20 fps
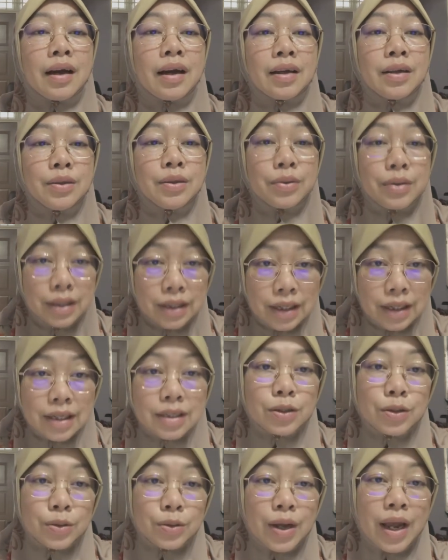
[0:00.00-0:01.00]
you
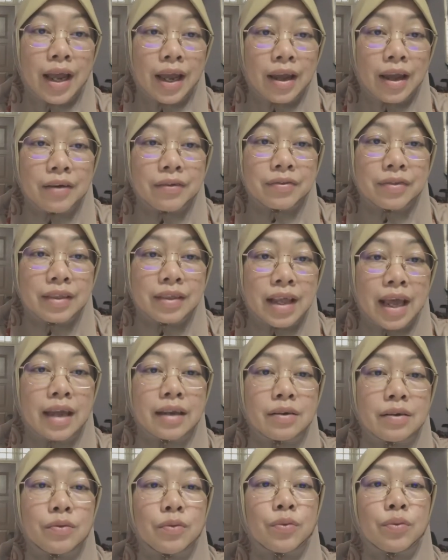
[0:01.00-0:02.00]
need to have
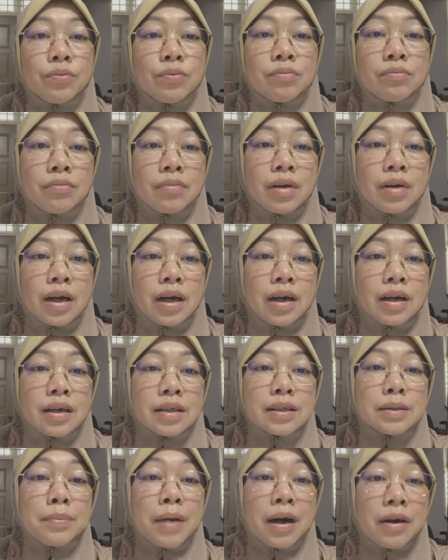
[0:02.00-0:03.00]
that
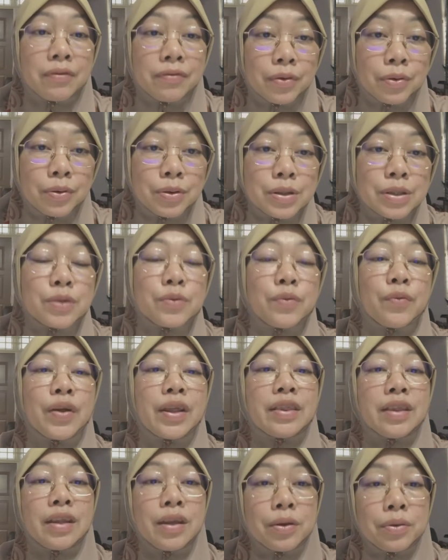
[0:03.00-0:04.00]
smartphones
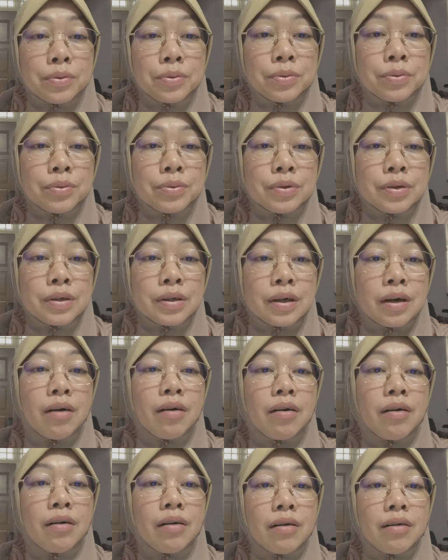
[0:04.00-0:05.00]
with you
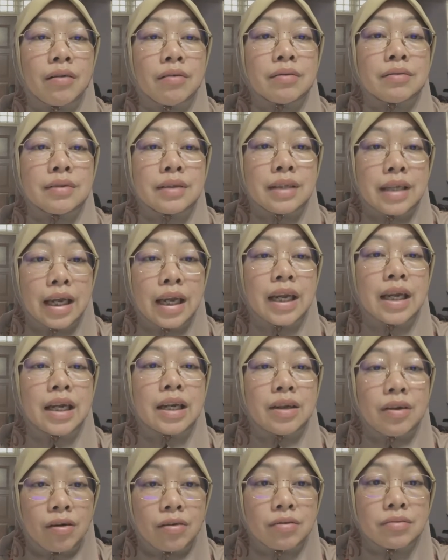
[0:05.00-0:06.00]
all day
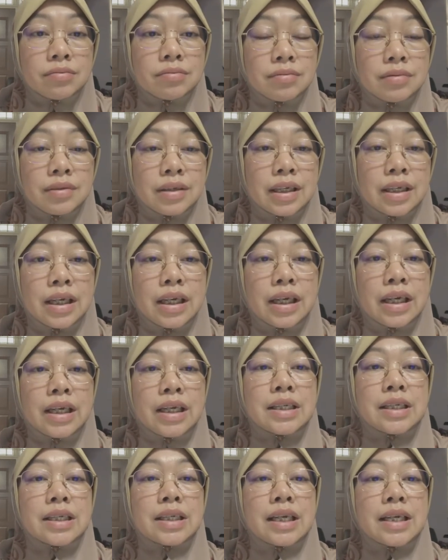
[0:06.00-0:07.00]
long. It
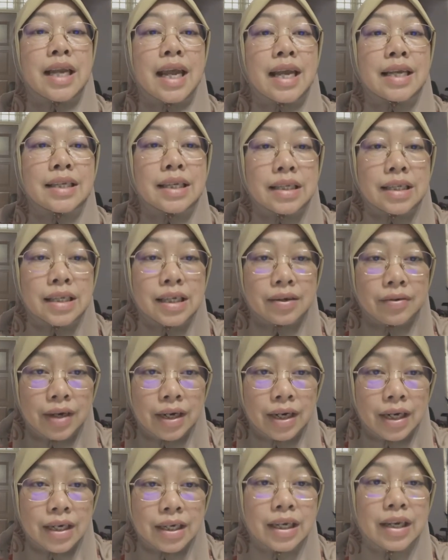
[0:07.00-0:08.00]
is a
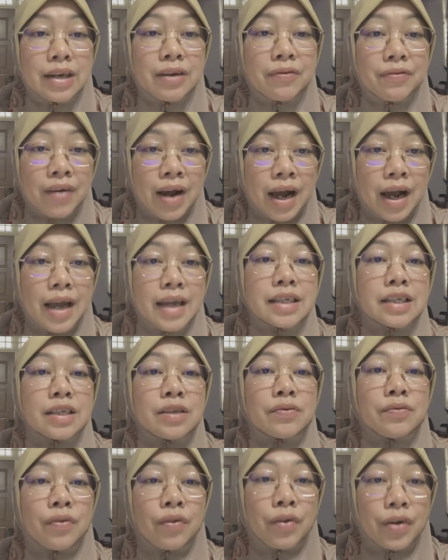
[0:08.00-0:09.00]
necessary device
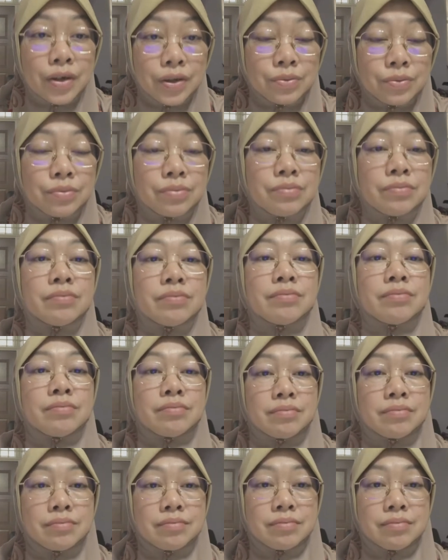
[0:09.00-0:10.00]
for you.
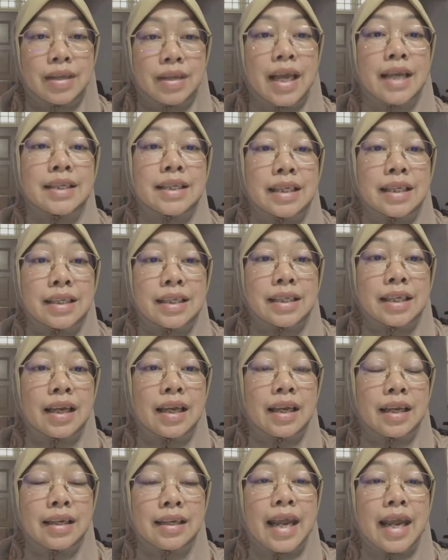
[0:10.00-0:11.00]
That
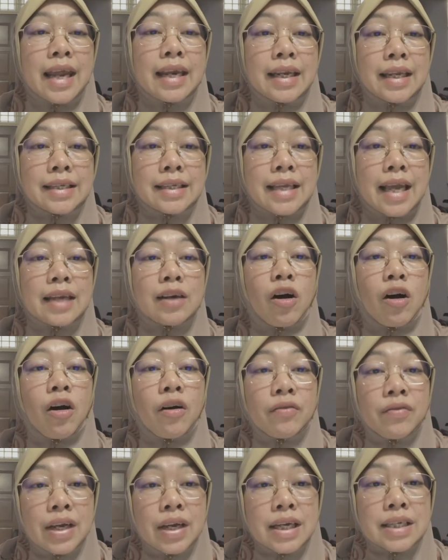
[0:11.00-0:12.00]
is an
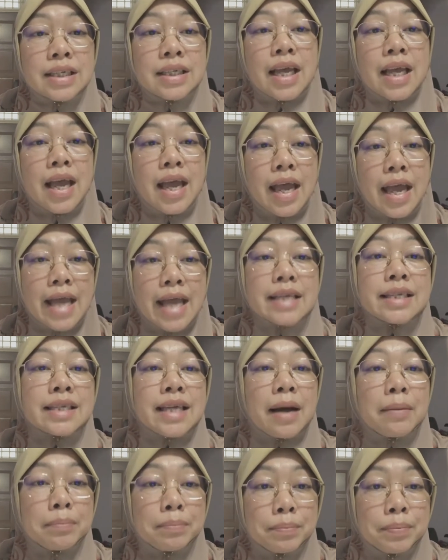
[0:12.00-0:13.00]
obvious
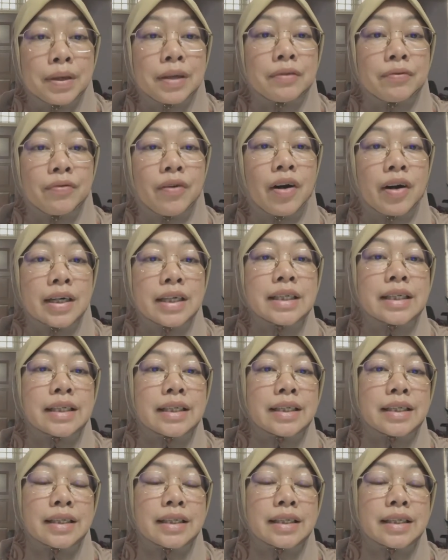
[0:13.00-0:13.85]
example for us